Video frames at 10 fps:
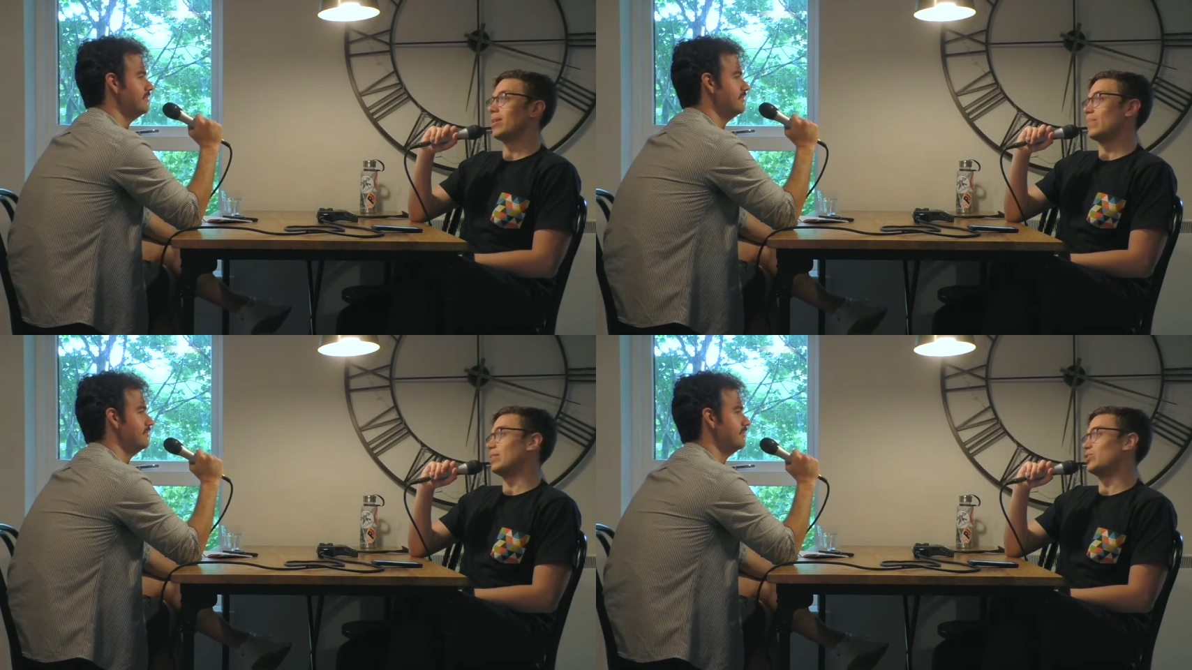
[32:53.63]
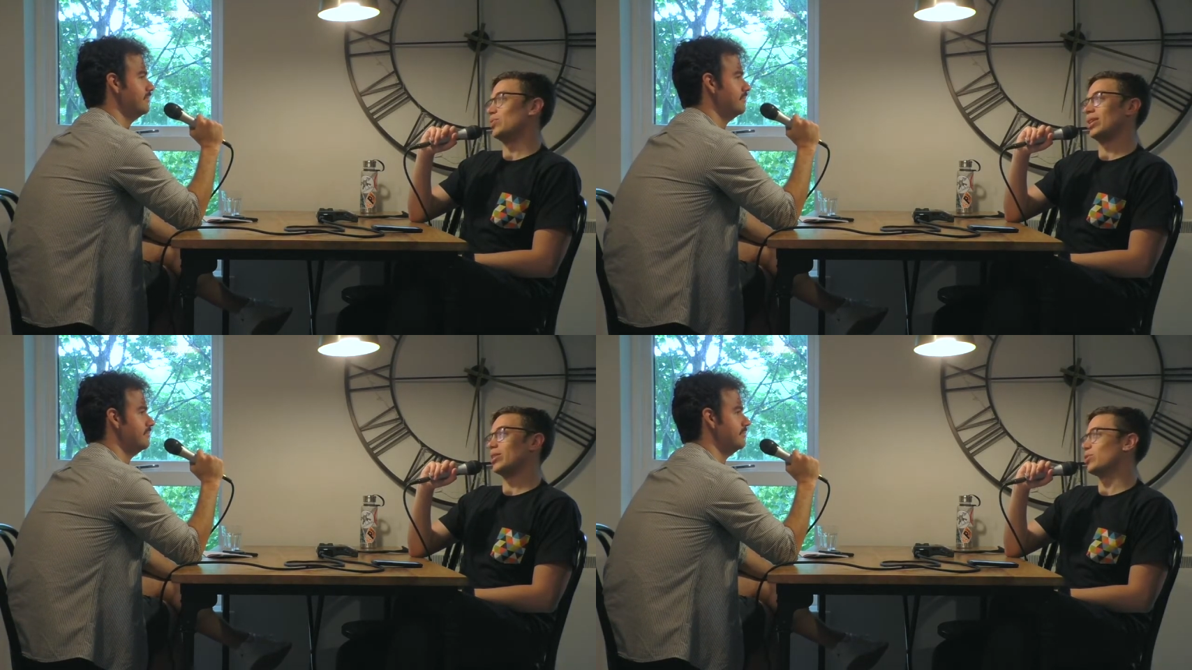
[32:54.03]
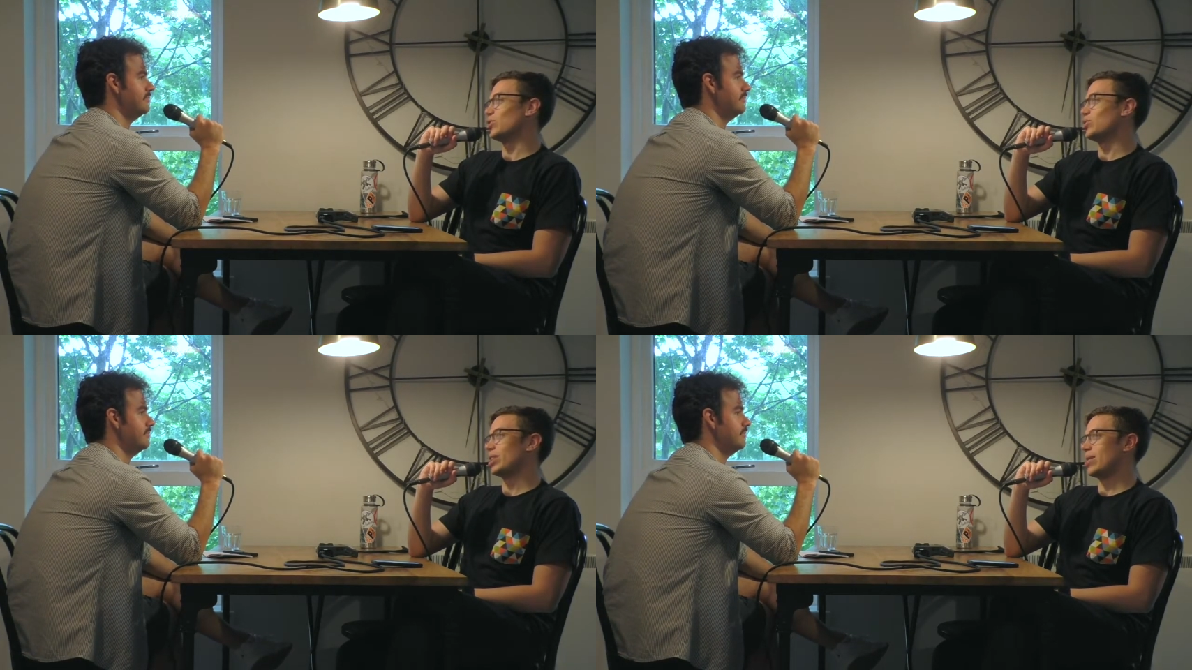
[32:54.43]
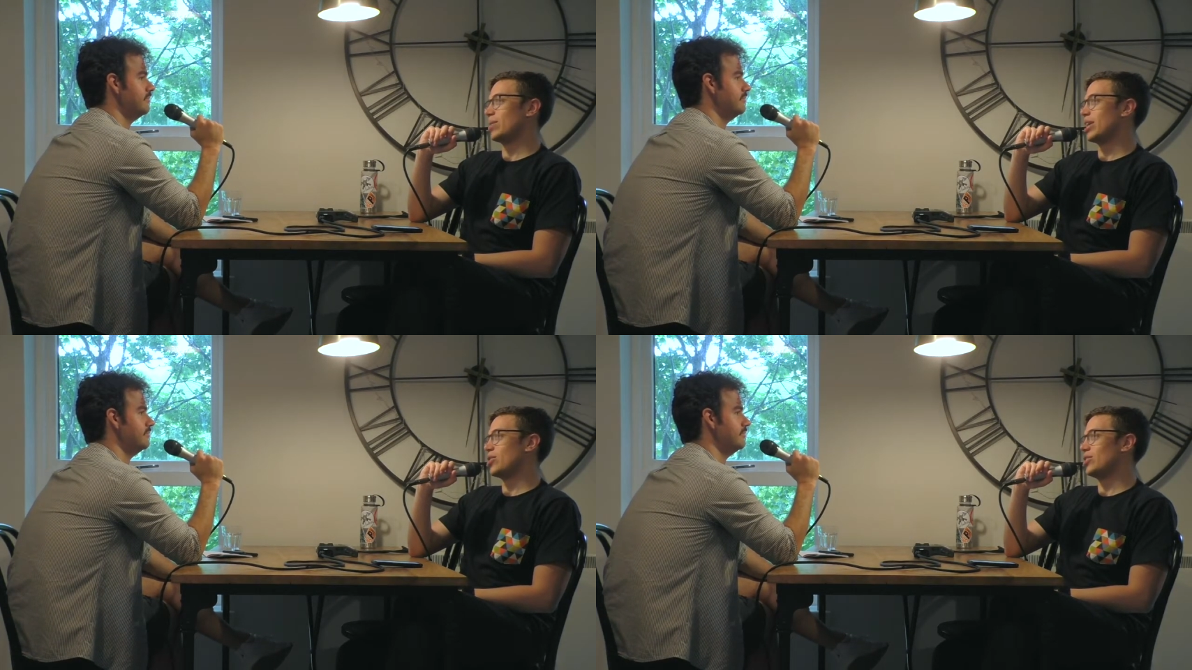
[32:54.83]
Speaker 1: I mean, Zoolander two
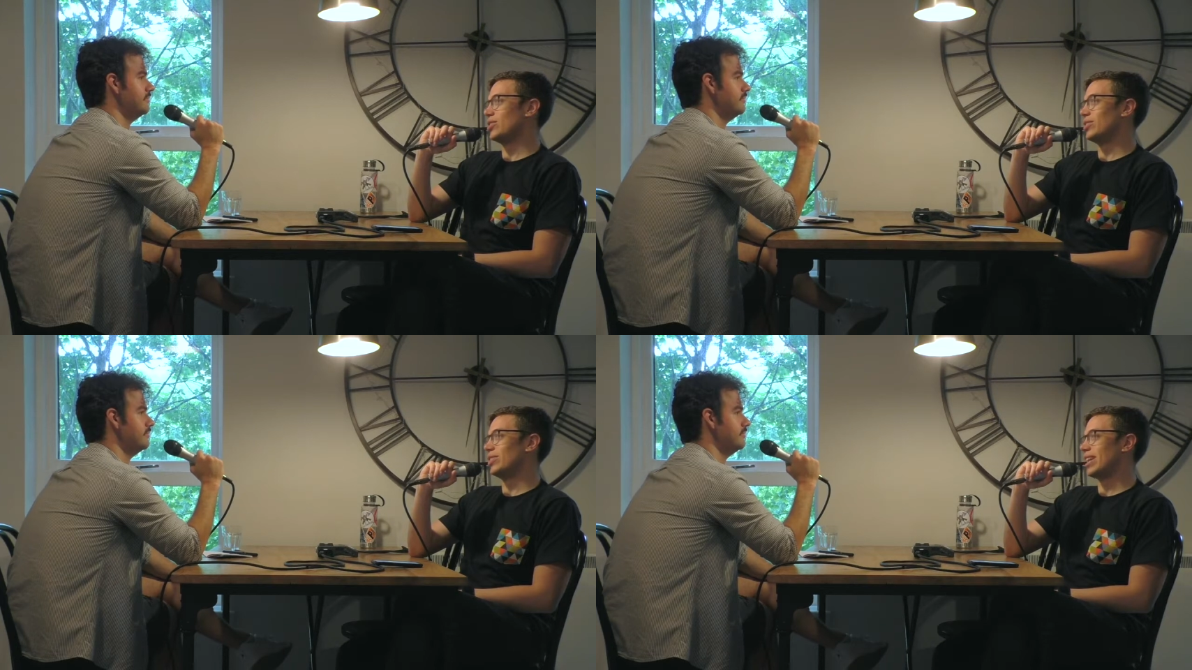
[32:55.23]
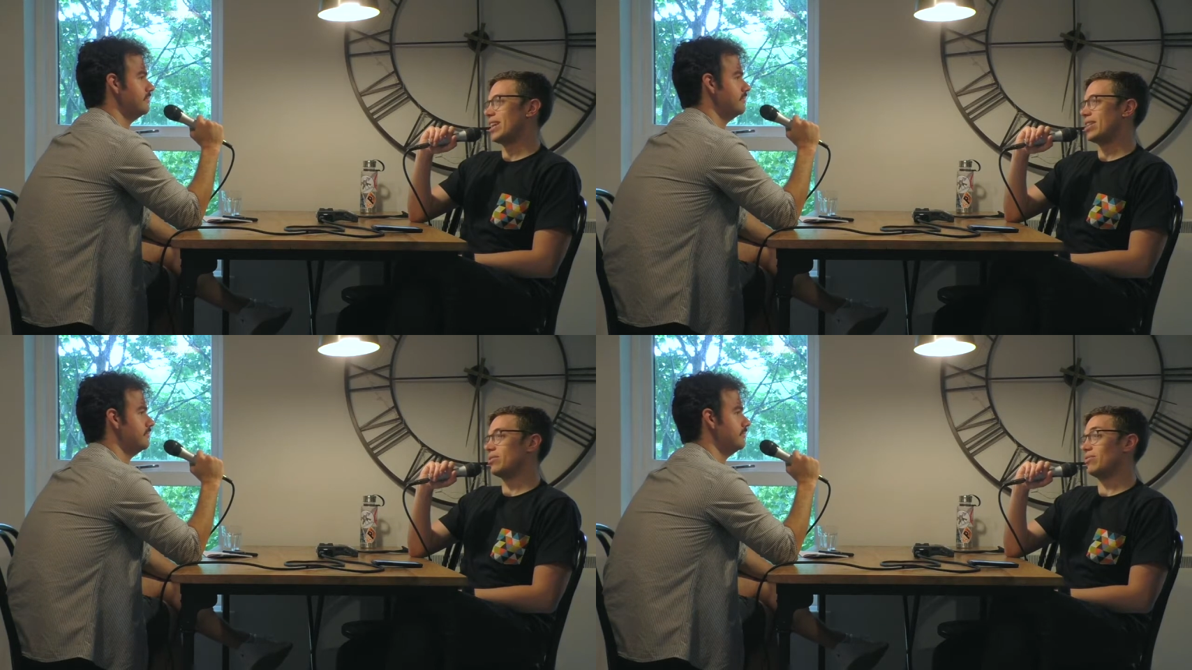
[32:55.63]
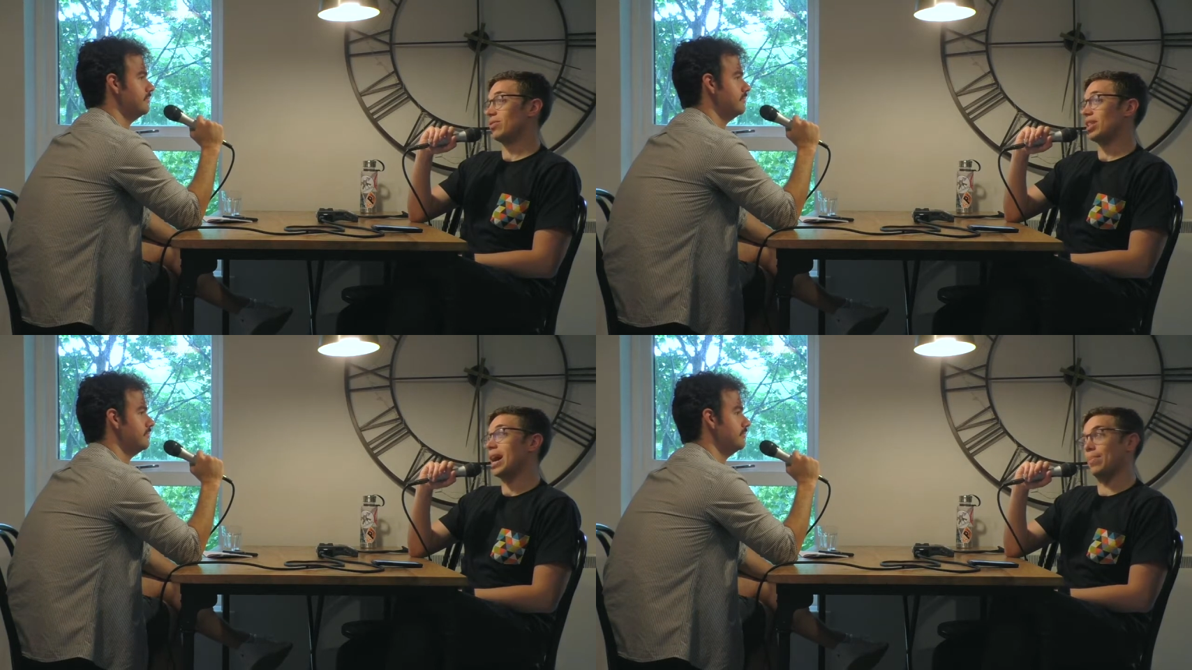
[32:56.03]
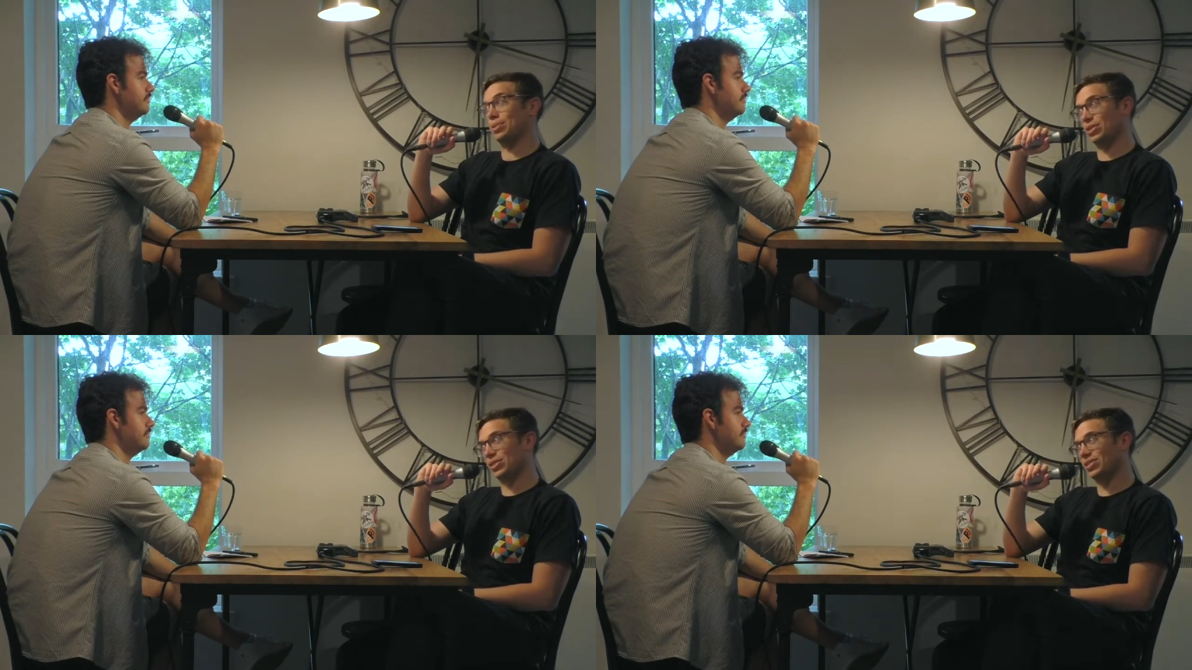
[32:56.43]
came out and
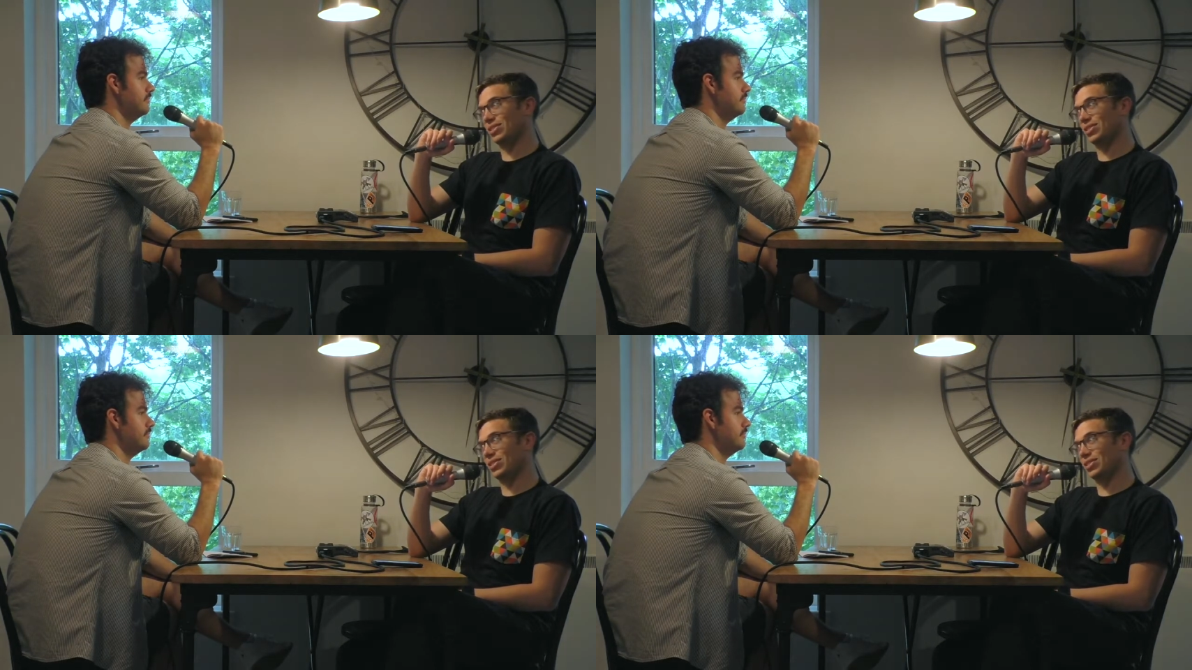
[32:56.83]
flopped